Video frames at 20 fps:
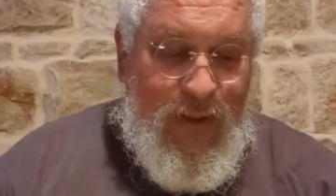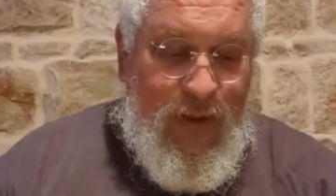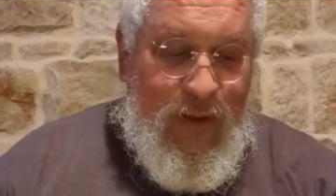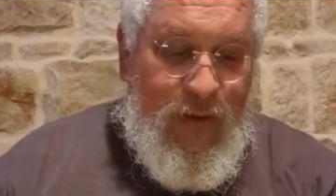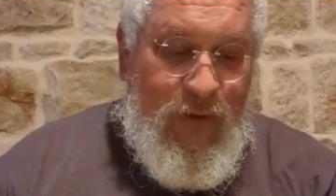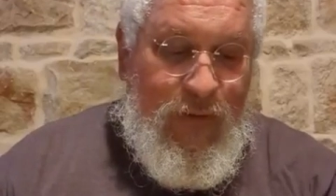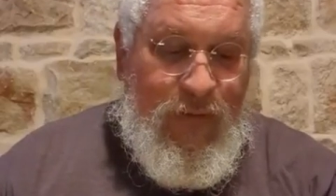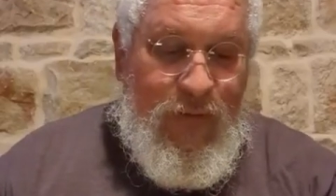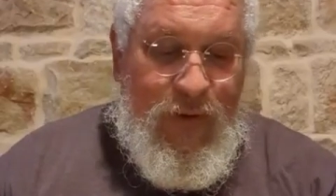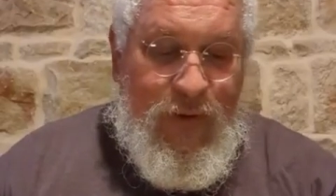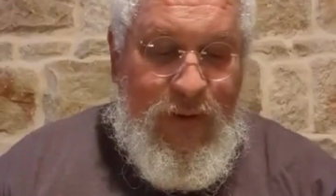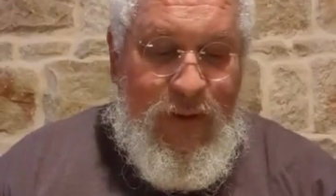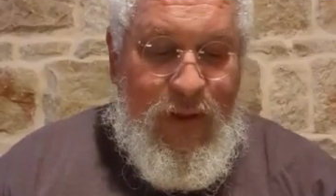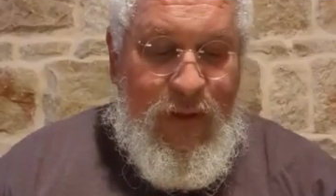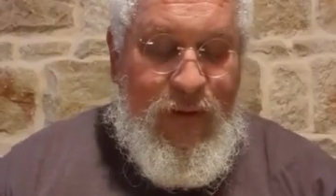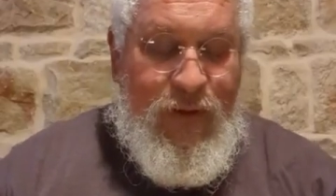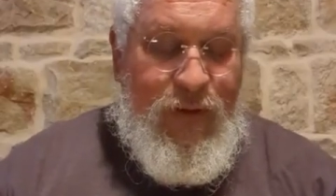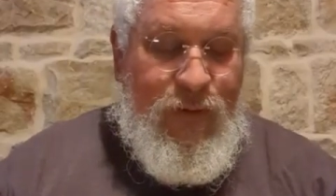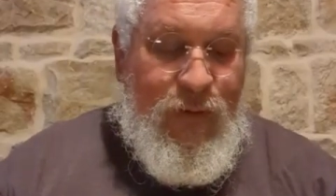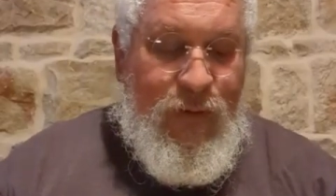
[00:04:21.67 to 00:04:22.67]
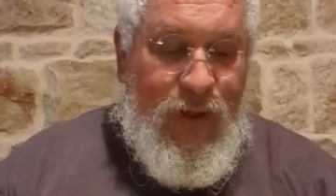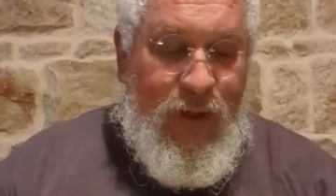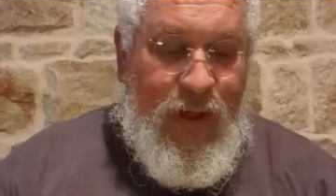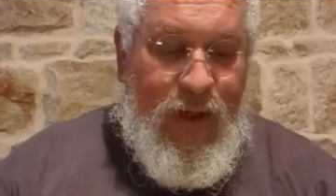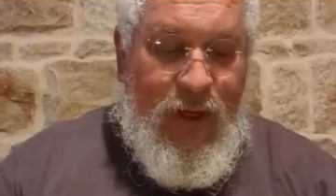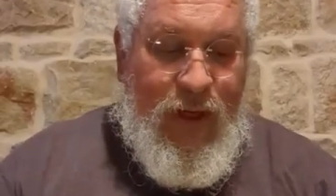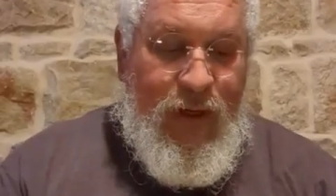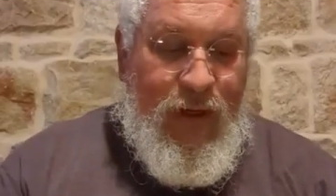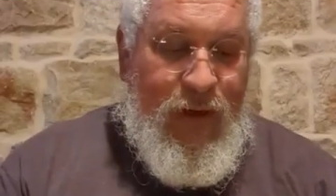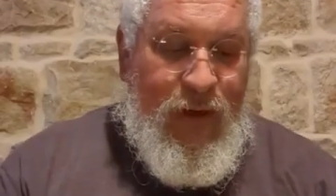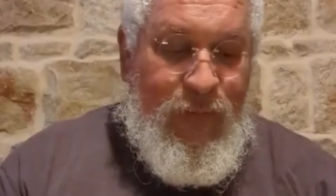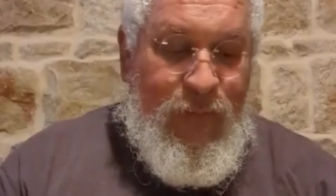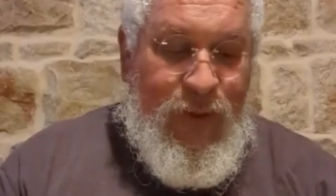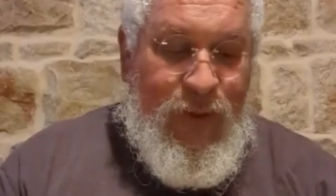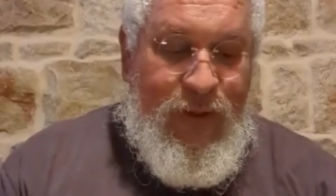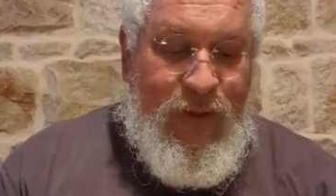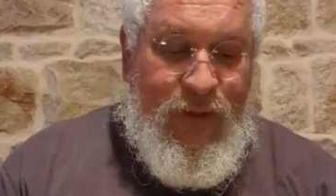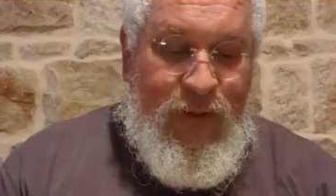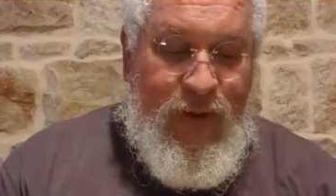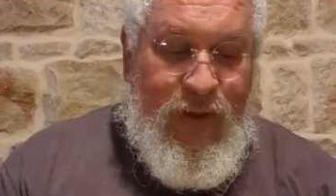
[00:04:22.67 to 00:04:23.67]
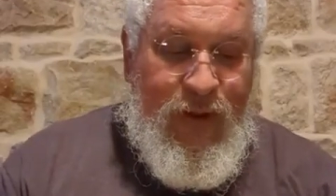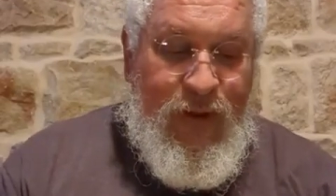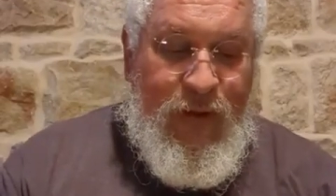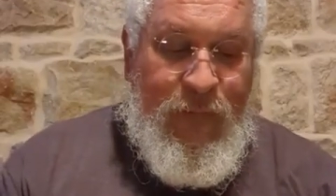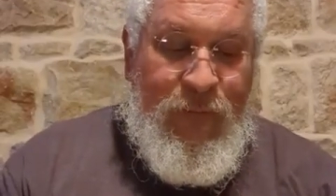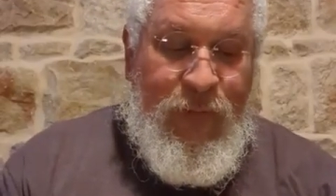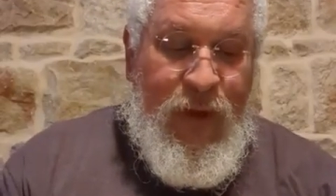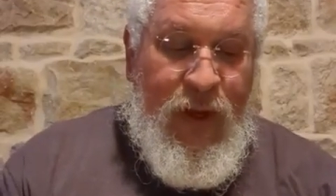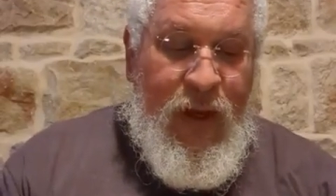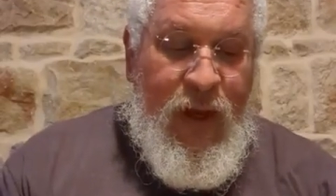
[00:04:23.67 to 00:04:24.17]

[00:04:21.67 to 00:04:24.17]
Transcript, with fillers: that whole verse now because we're going to get it in pieces here.